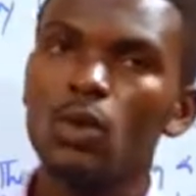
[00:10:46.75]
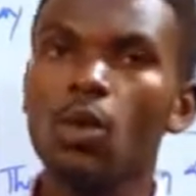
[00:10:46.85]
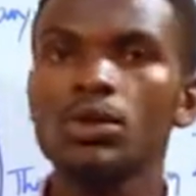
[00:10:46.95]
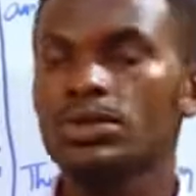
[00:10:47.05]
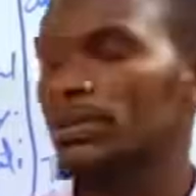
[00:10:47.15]

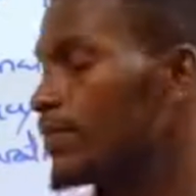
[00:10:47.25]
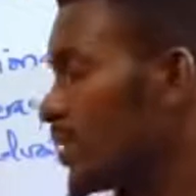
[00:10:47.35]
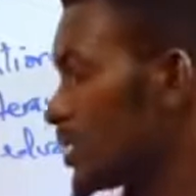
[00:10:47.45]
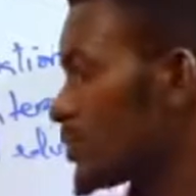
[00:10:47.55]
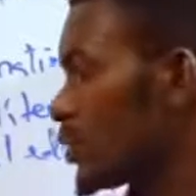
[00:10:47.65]
was
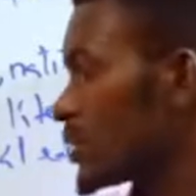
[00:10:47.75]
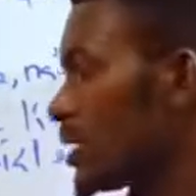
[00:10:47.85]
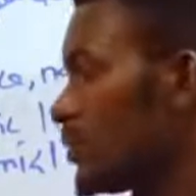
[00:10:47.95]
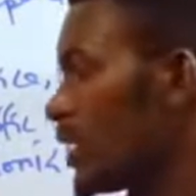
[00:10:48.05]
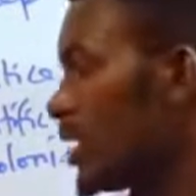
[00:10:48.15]

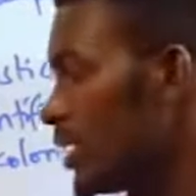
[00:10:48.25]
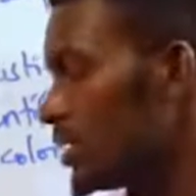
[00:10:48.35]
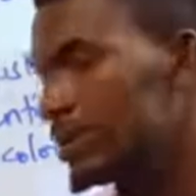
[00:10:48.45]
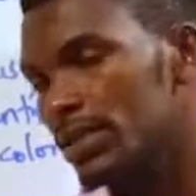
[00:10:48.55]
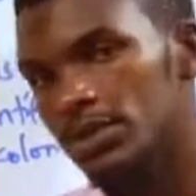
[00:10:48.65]
sponsored by
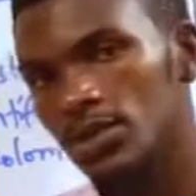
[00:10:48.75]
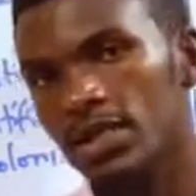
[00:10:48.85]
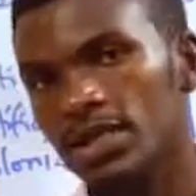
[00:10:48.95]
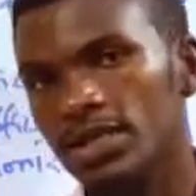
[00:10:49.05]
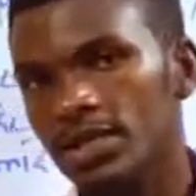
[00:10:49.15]
religious
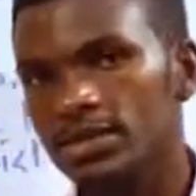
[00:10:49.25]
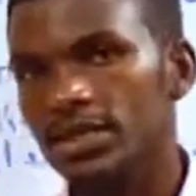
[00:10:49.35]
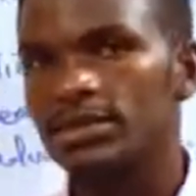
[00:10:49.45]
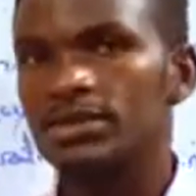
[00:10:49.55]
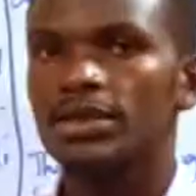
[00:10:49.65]

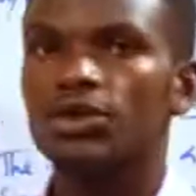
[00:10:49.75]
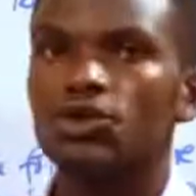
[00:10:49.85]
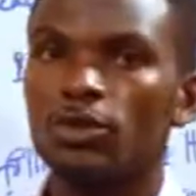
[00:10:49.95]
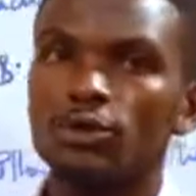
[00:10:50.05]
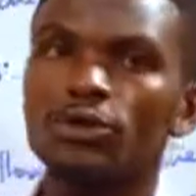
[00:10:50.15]
organizations and the
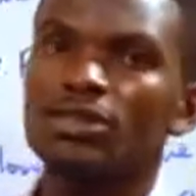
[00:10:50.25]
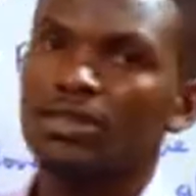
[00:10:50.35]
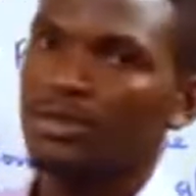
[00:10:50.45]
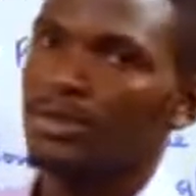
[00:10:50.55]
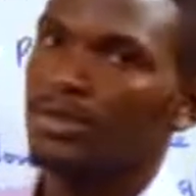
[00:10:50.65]

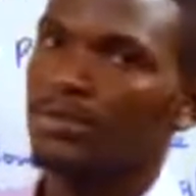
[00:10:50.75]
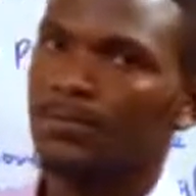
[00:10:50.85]
communities.